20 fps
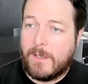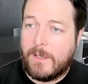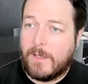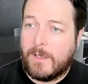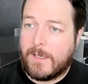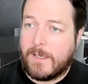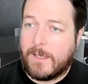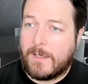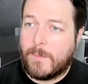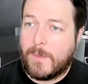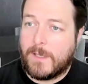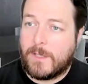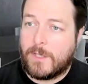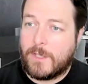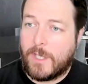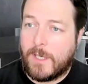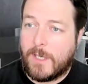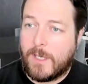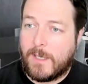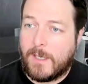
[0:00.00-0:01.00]
that need to be
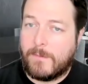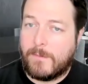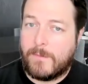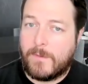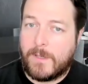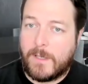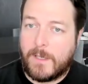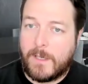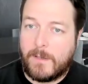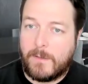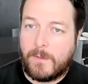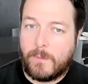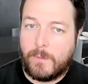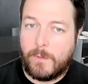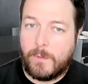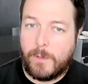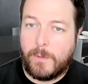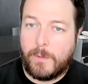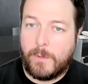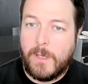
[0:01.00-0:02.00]
achieved
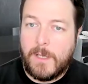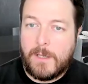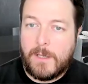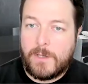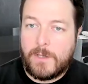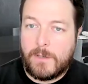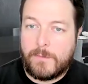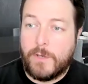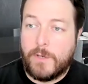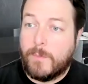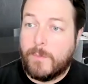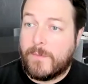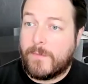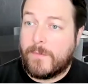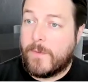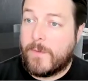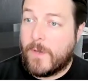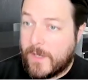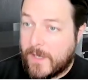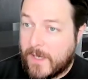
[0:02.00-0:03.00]
through sort of
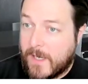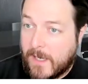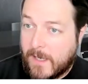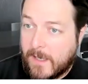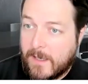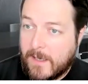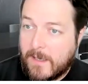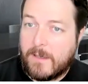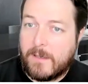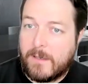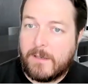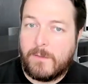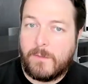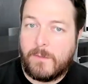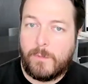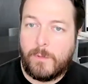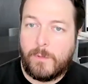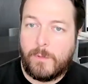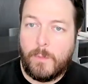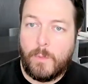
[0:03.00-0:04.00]
government
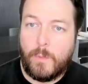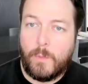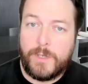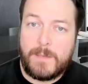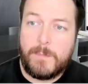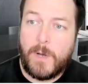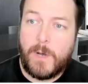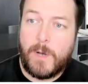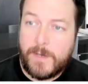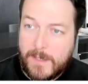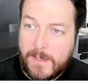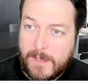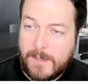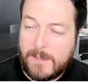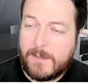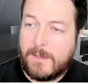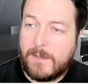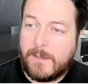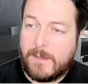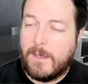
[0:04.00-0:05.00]
funding, through awarding
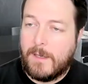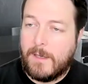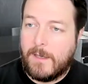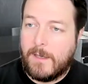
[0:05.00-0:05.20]
bodies.